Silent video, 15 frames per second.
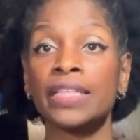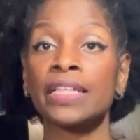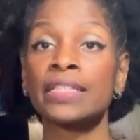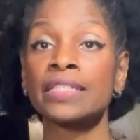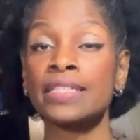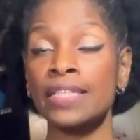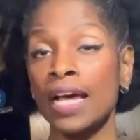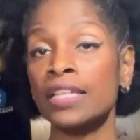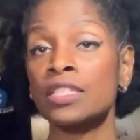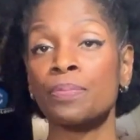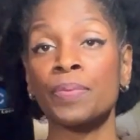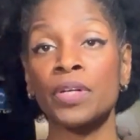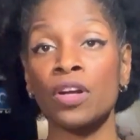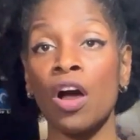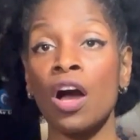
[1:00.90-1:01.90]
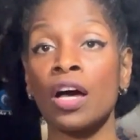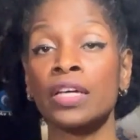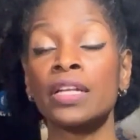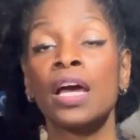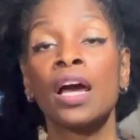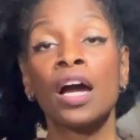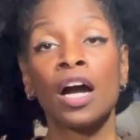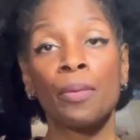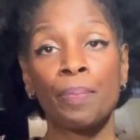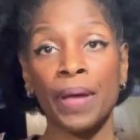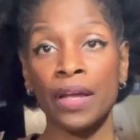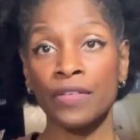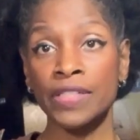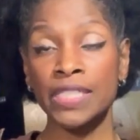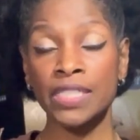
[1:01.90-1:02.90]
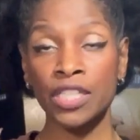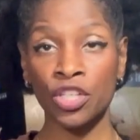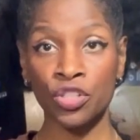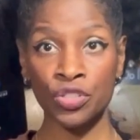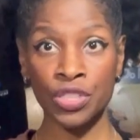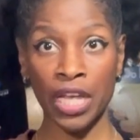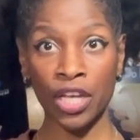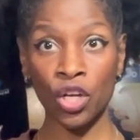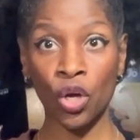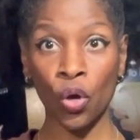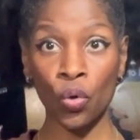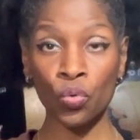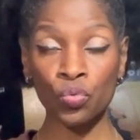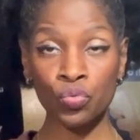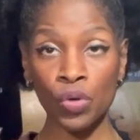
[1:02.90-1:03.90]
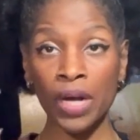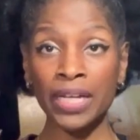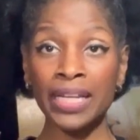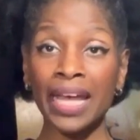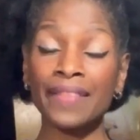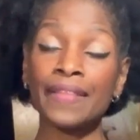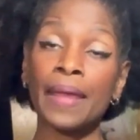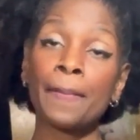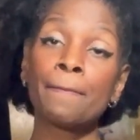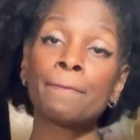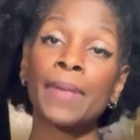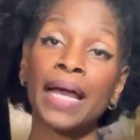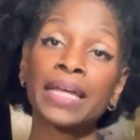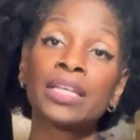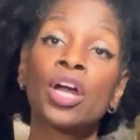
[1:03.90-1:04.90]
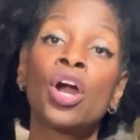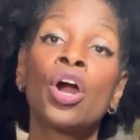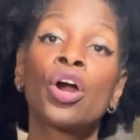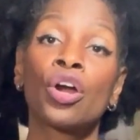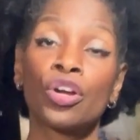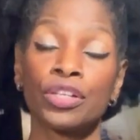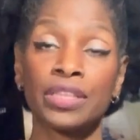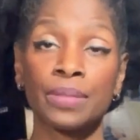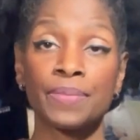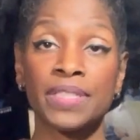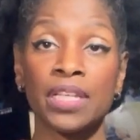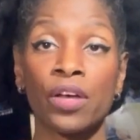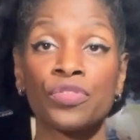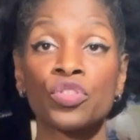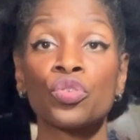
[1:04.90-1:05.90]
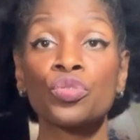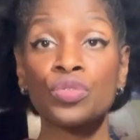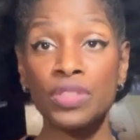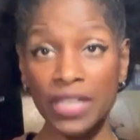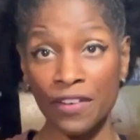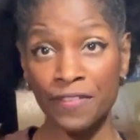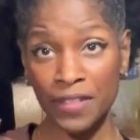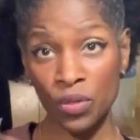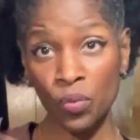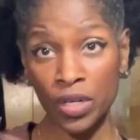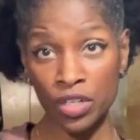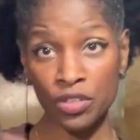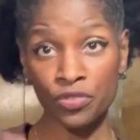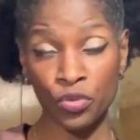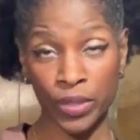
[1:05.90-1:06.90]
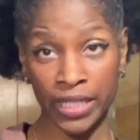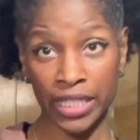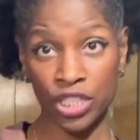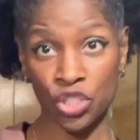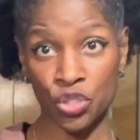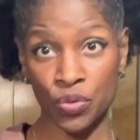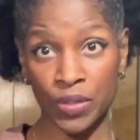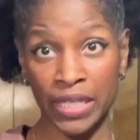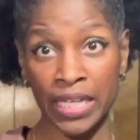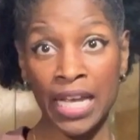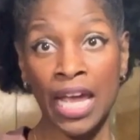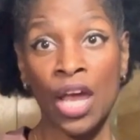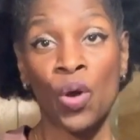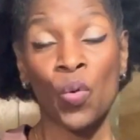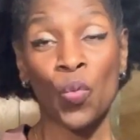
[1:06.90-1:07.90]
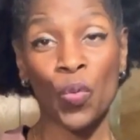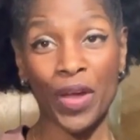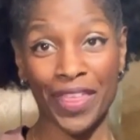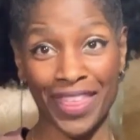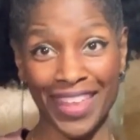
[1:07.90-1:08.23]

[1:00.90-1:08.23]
they decide to put on a pair of sneakers and go run and they might hurt themselves. So you definitely want to avoid injury with,